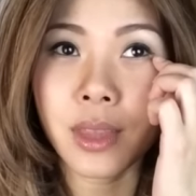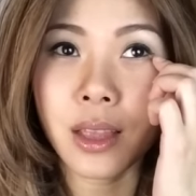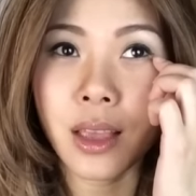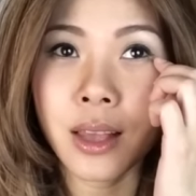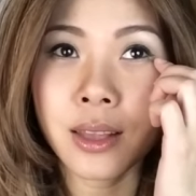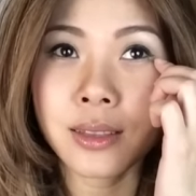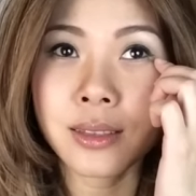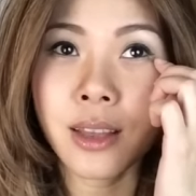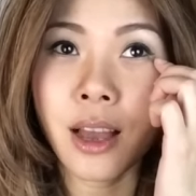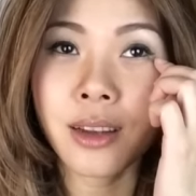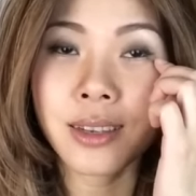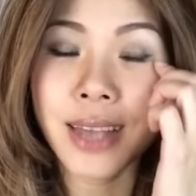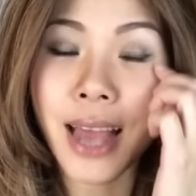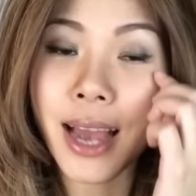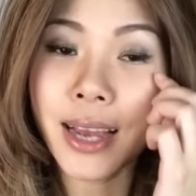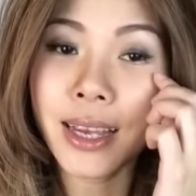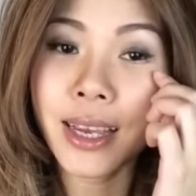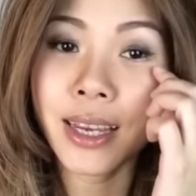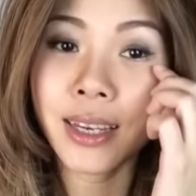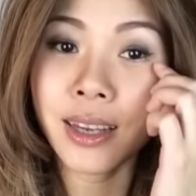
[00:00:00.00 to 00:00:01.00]
it's not
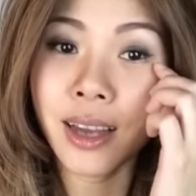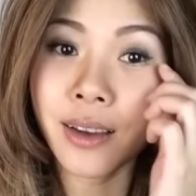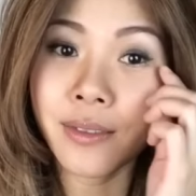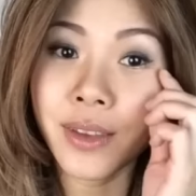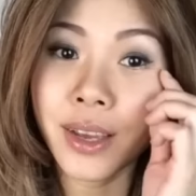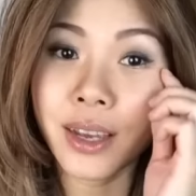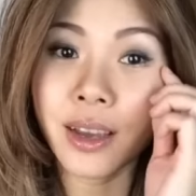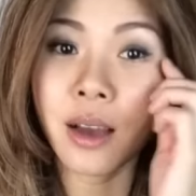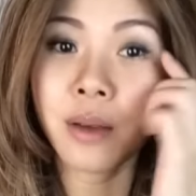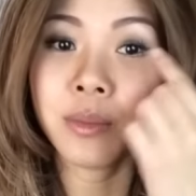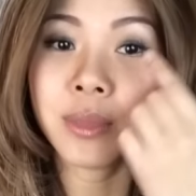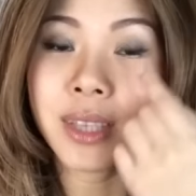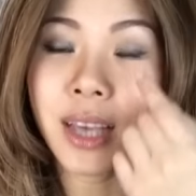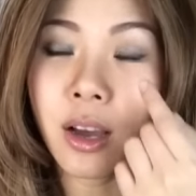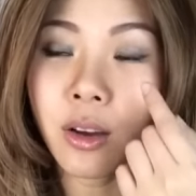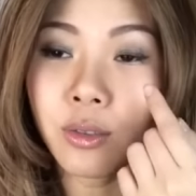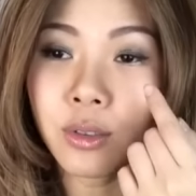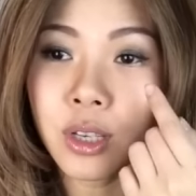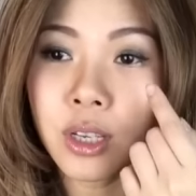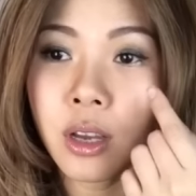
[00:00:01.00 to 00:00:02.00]
tacky enough, it comes
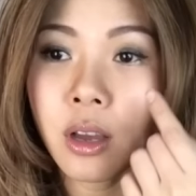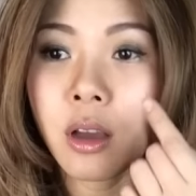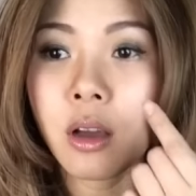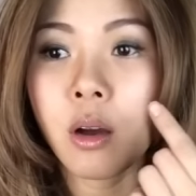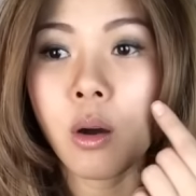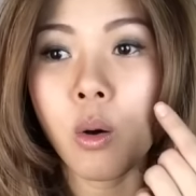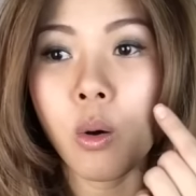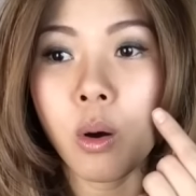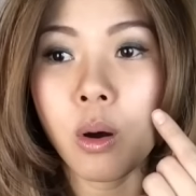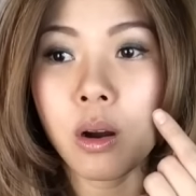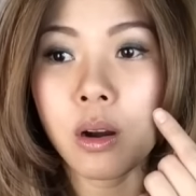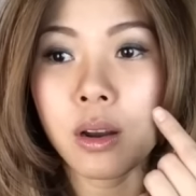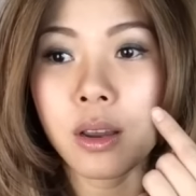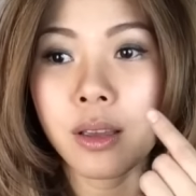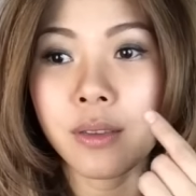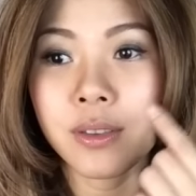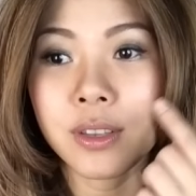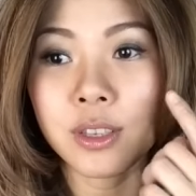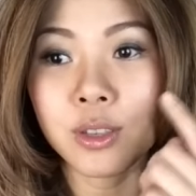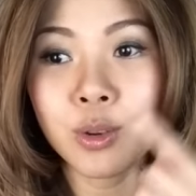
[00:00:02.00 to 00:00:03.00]
out, or
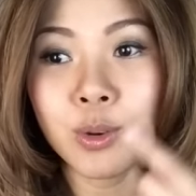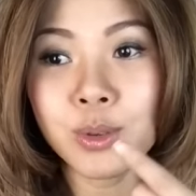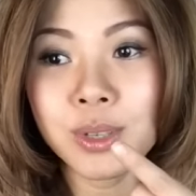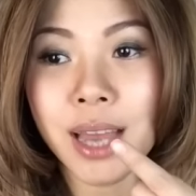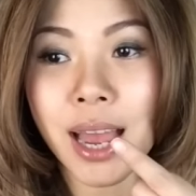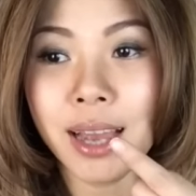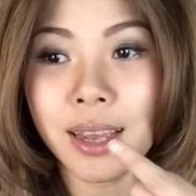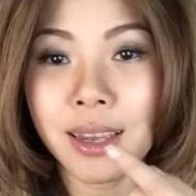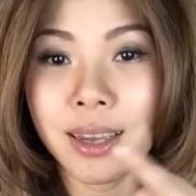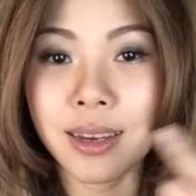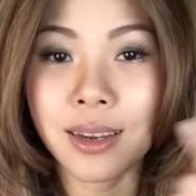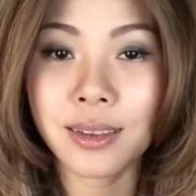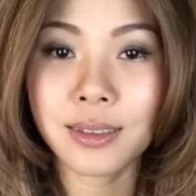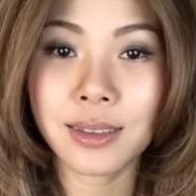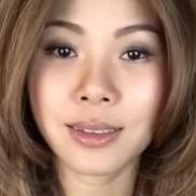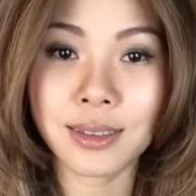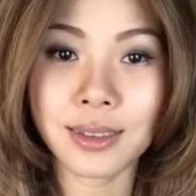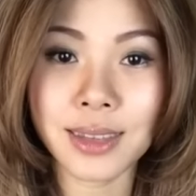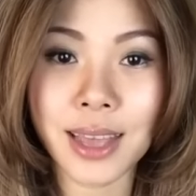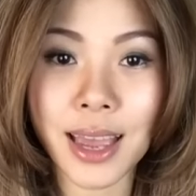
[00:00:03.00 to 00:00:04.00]
if it's too tacky, it
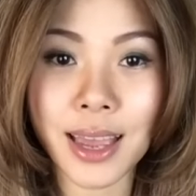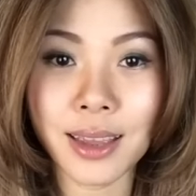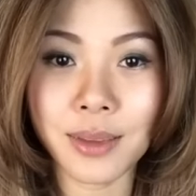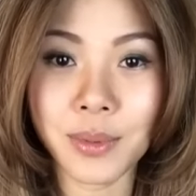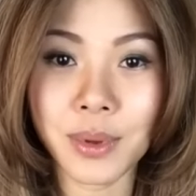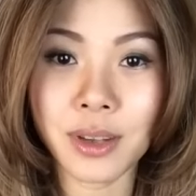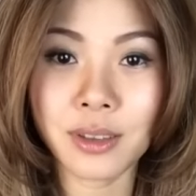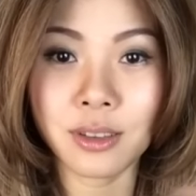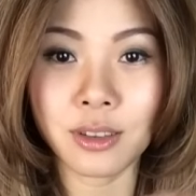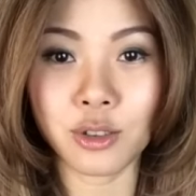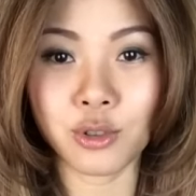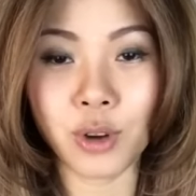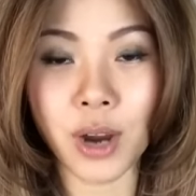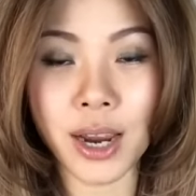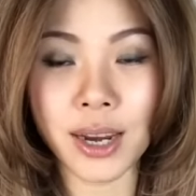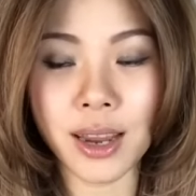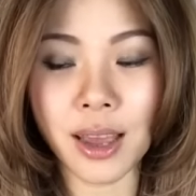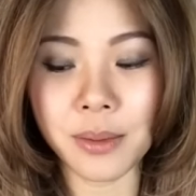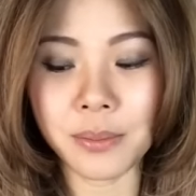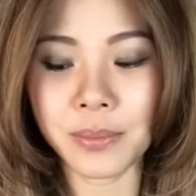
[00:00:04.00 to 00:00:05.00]
doesn't stay because it's
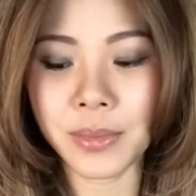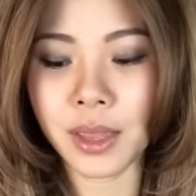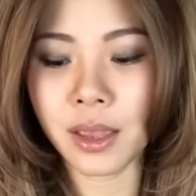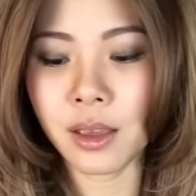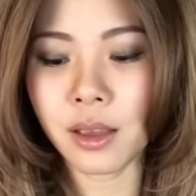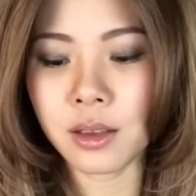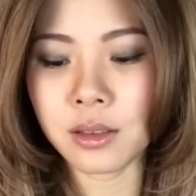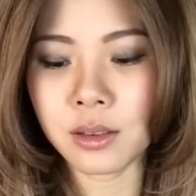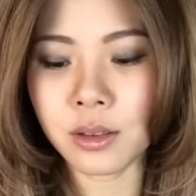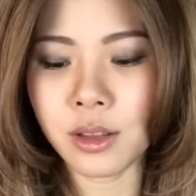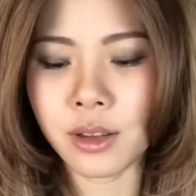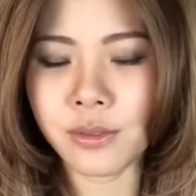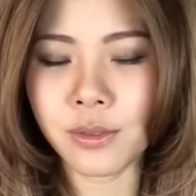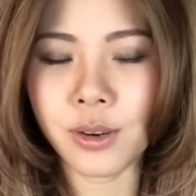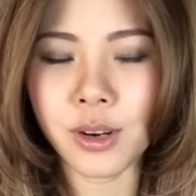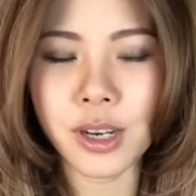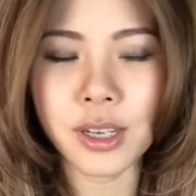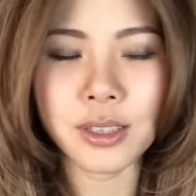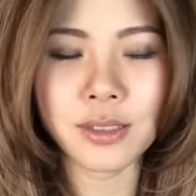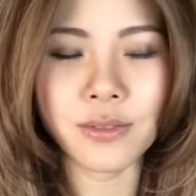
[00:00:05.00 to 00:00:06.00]
dried up. So
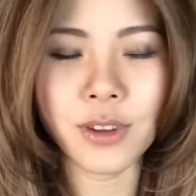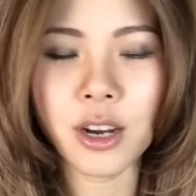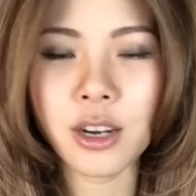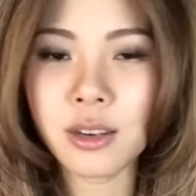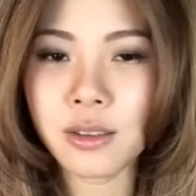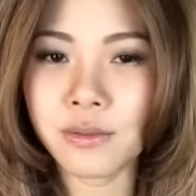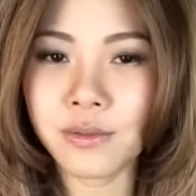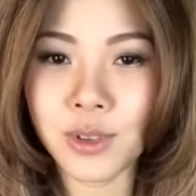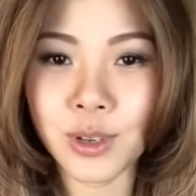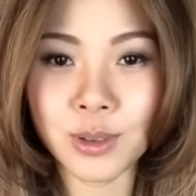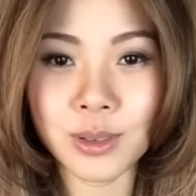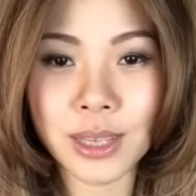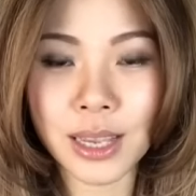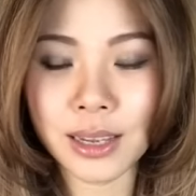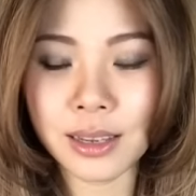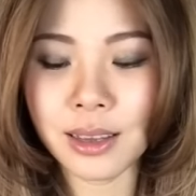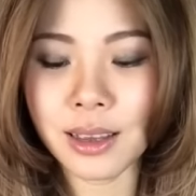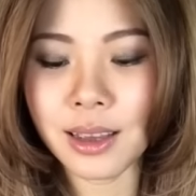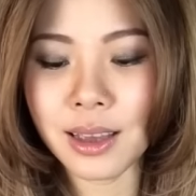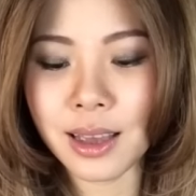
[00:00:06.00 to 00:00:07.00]
therefore it's very
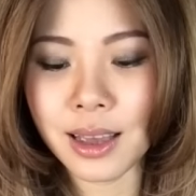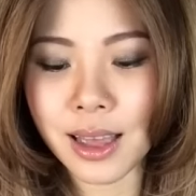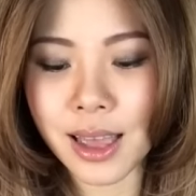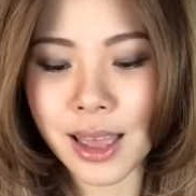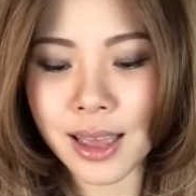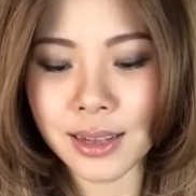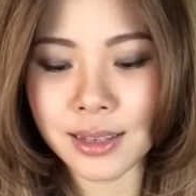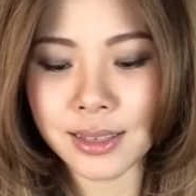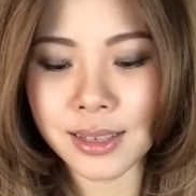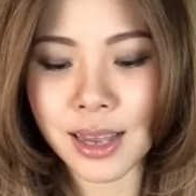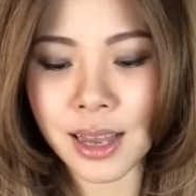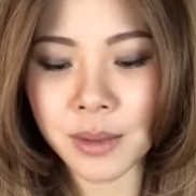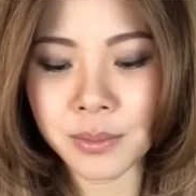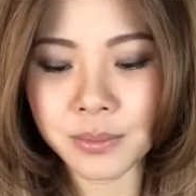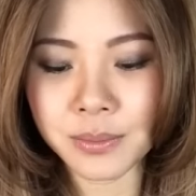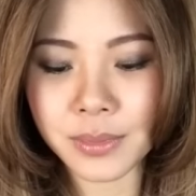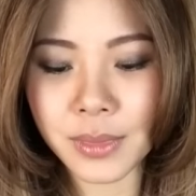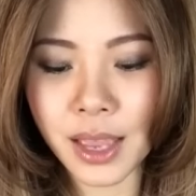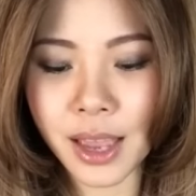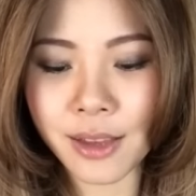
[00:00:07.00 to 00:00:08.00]
confusing,
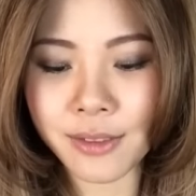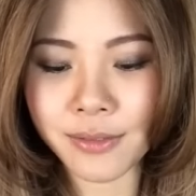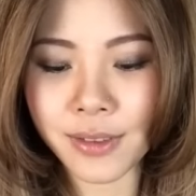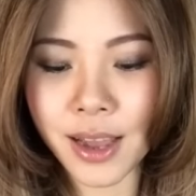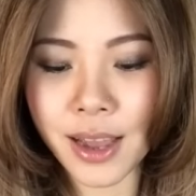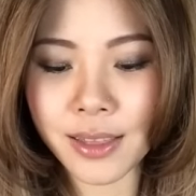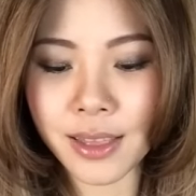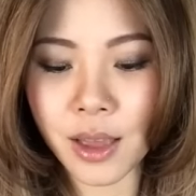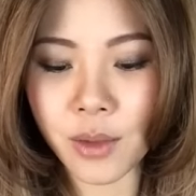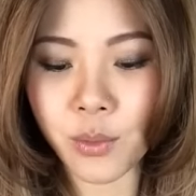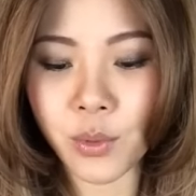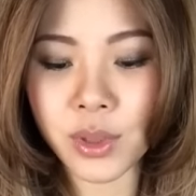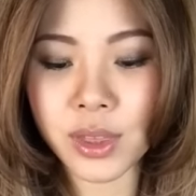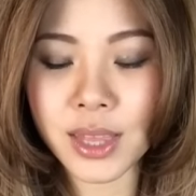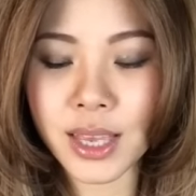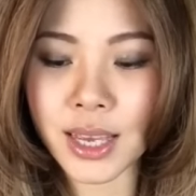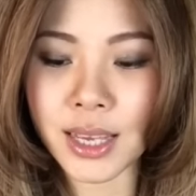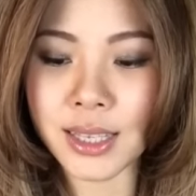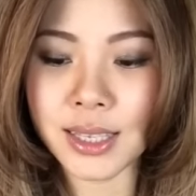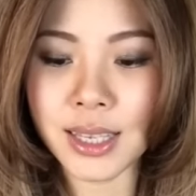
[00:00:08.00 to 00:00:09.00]
and I find that with
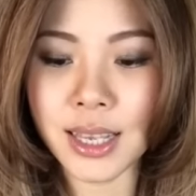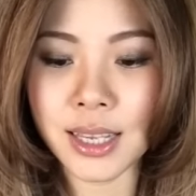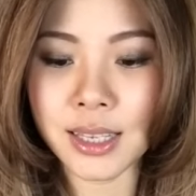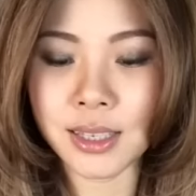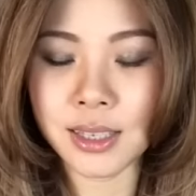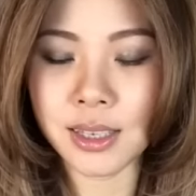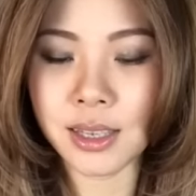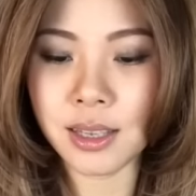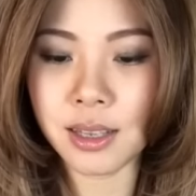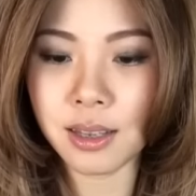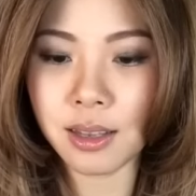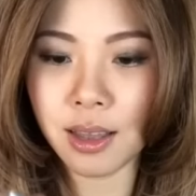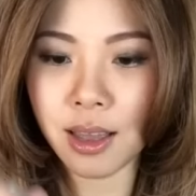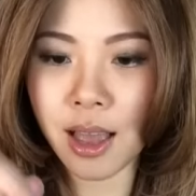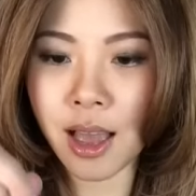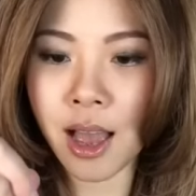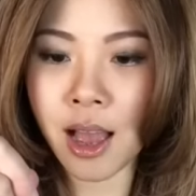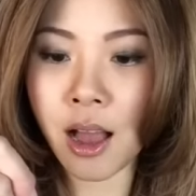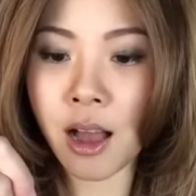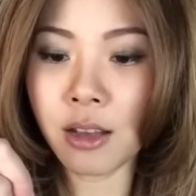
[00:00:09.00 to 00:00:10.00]
this, it's
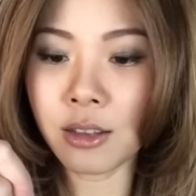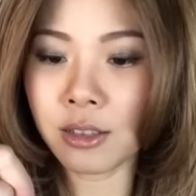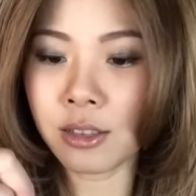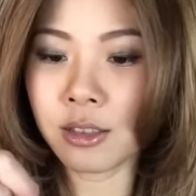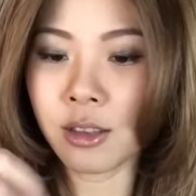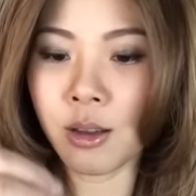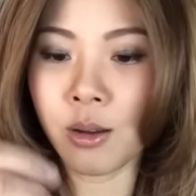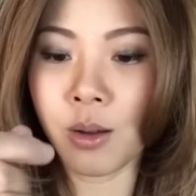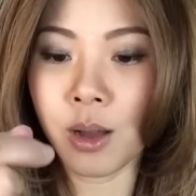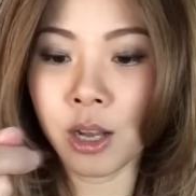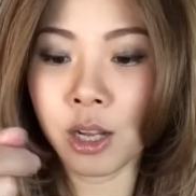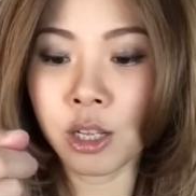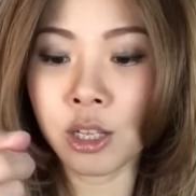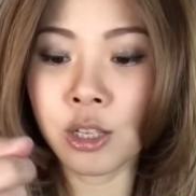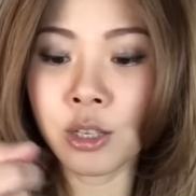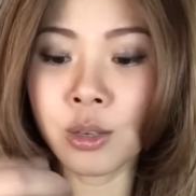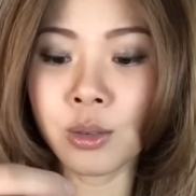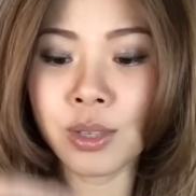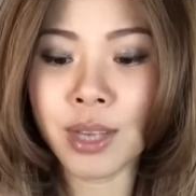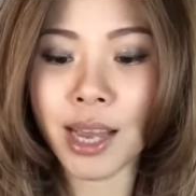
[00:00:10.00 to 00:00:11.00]
also a
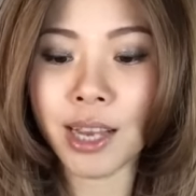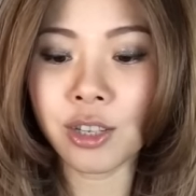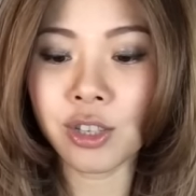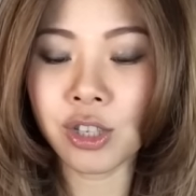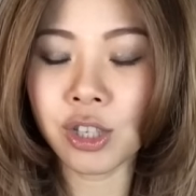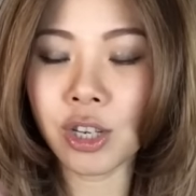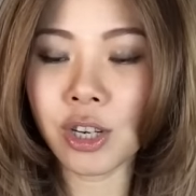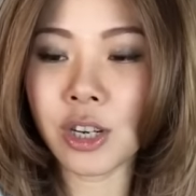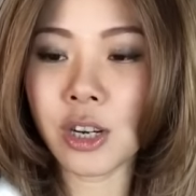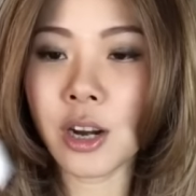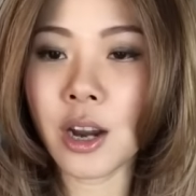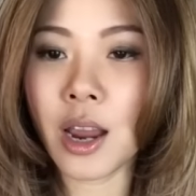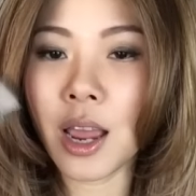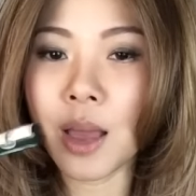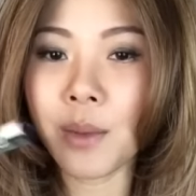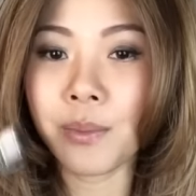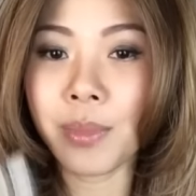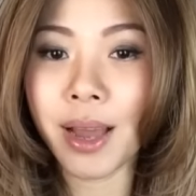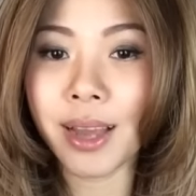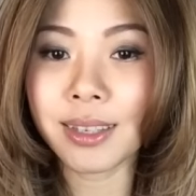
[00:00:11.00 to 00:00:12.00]
glue texture,
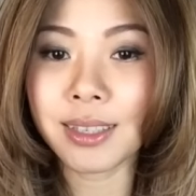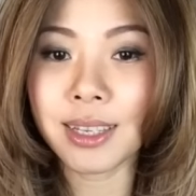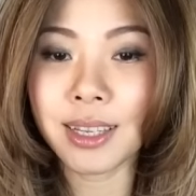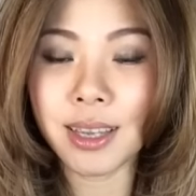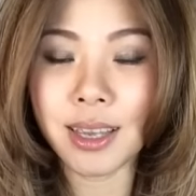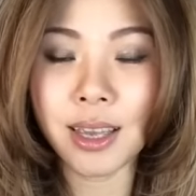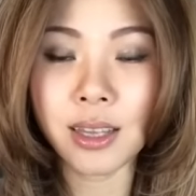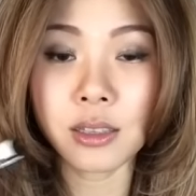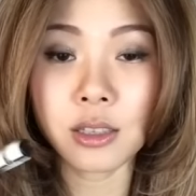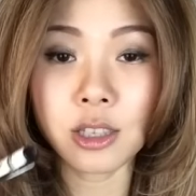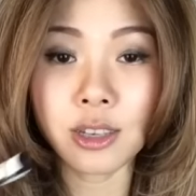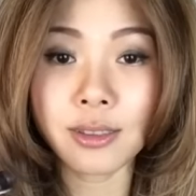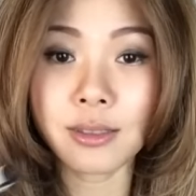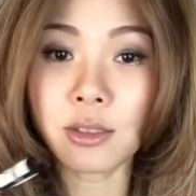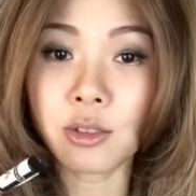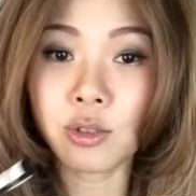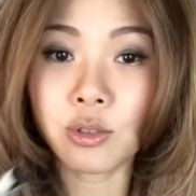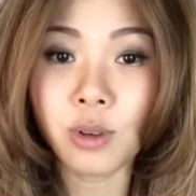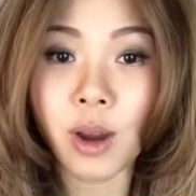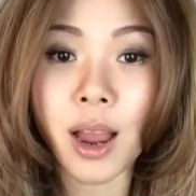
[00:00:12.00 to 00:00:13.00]
but it
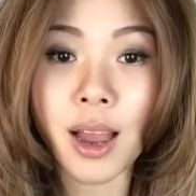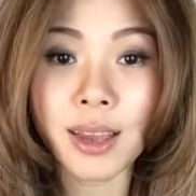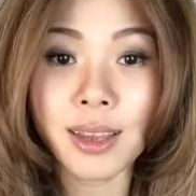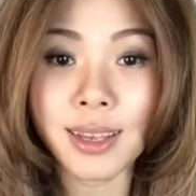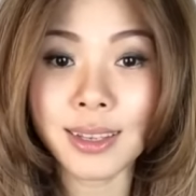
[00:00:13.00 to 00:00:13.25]
just dries